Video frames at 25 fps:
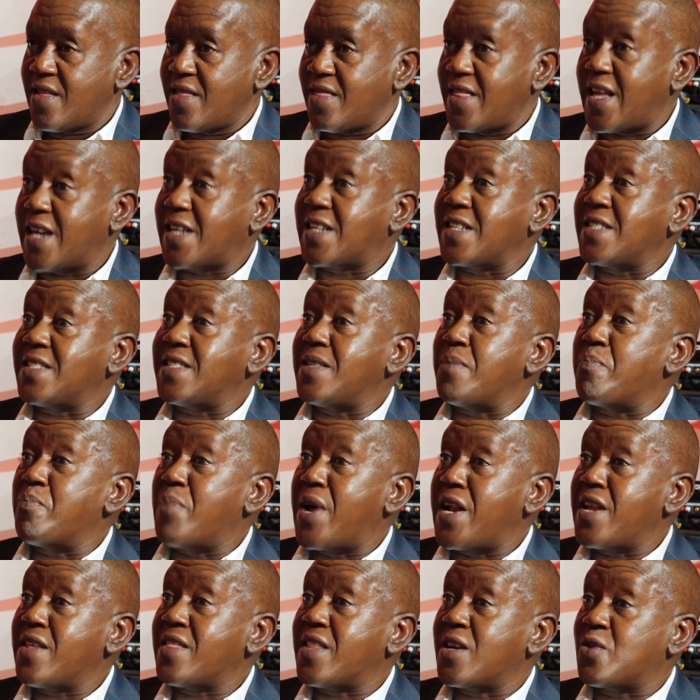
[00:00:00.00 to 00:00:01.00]
That is the
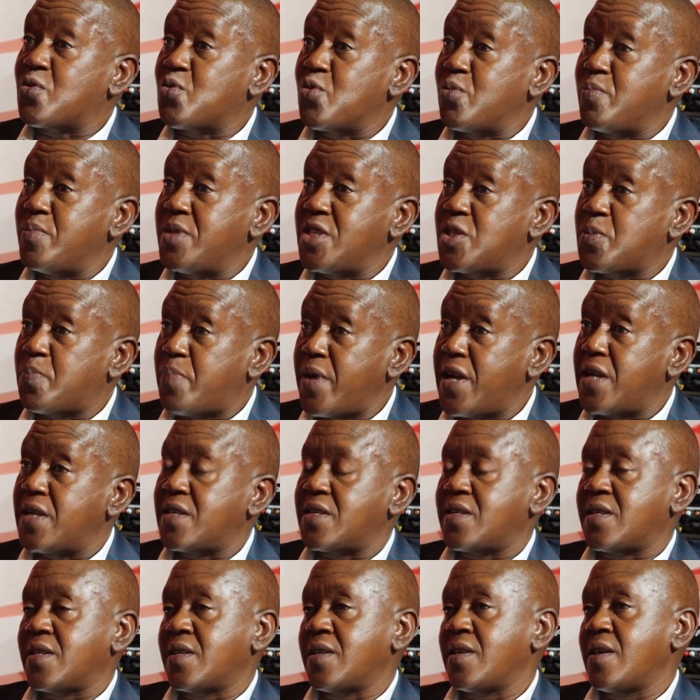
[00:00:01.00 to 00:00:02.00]
money that will be
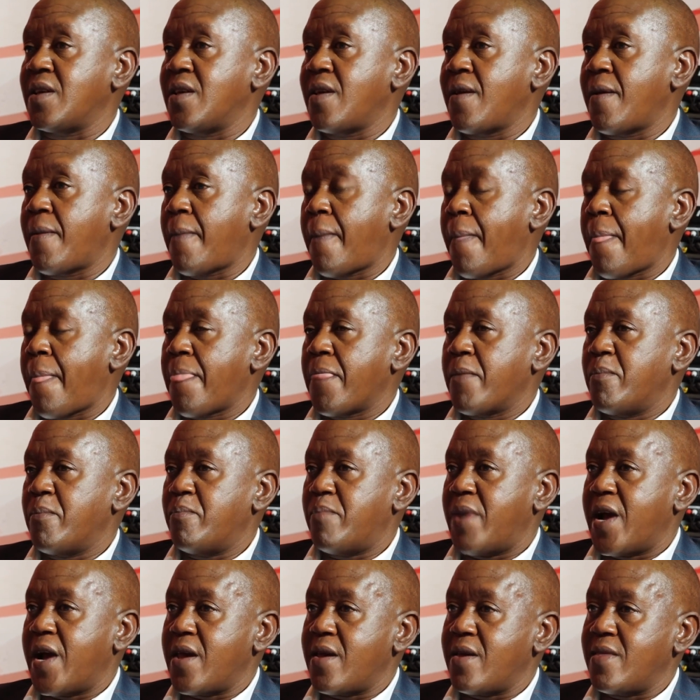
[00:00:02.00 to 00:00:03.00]
spent
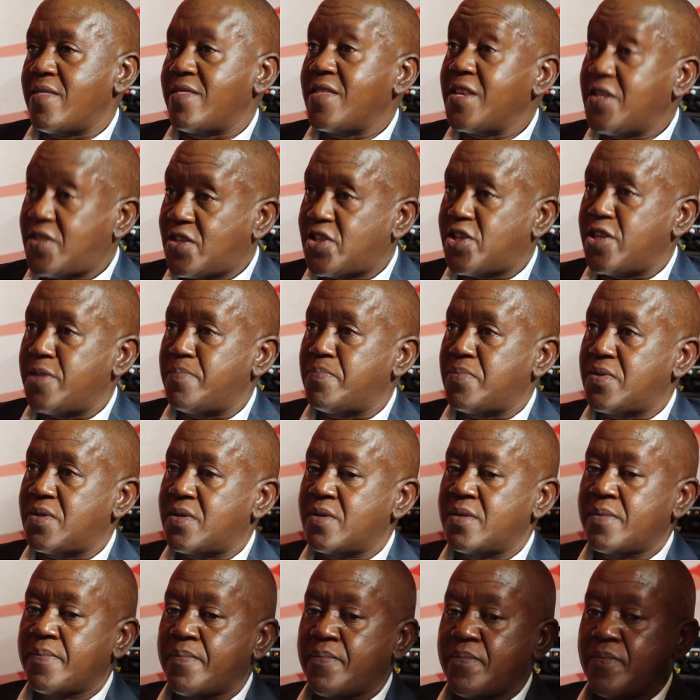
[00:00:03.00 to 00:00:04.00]
by these
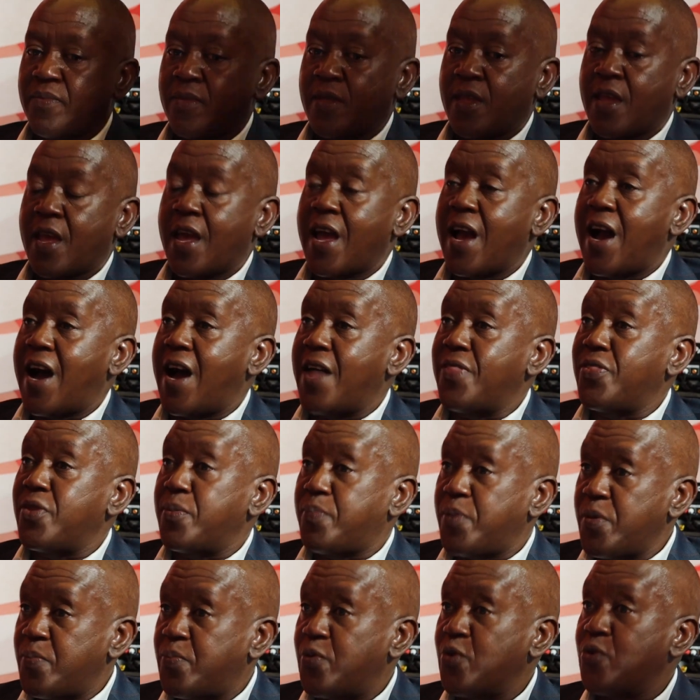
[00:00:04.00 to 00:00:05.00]
teams and the
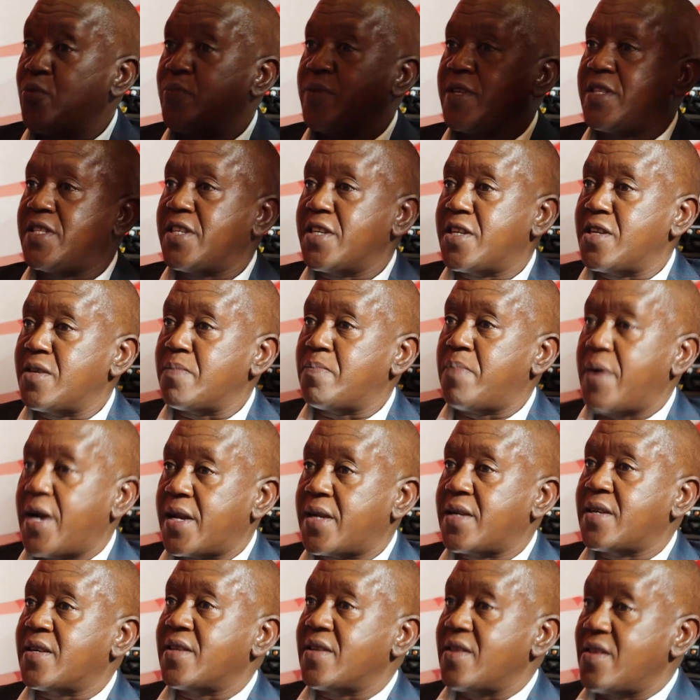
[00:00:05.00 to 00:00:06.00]
people who will be taking
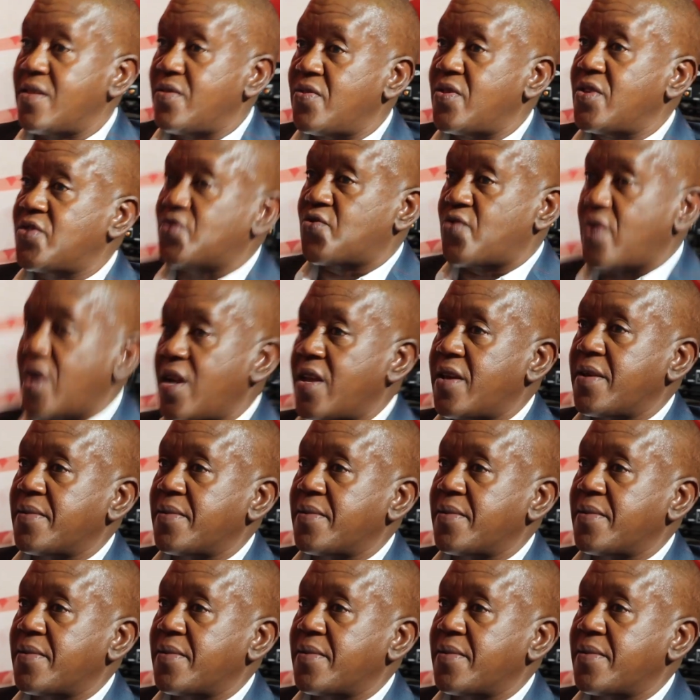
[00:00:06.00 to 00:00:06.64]
part in this rally.